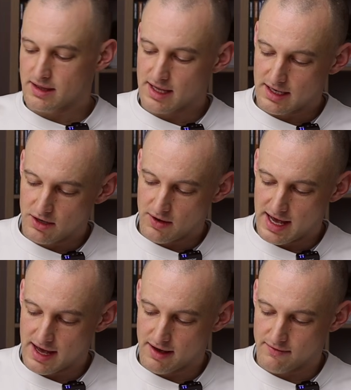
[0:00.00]
Then you
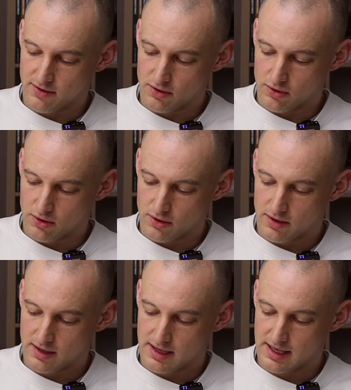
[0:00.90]
have your
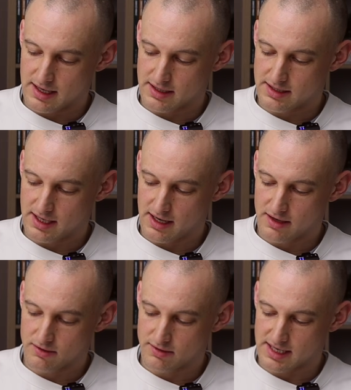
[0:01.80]

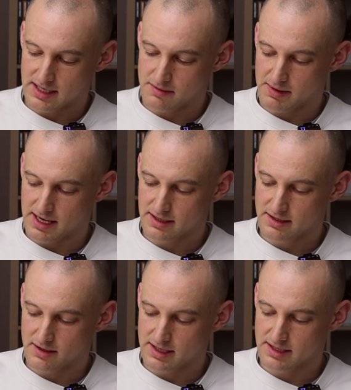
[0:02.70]
internal database.
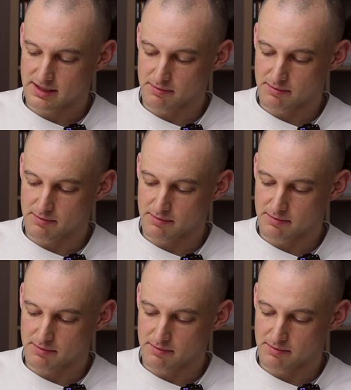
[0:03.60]
So this is a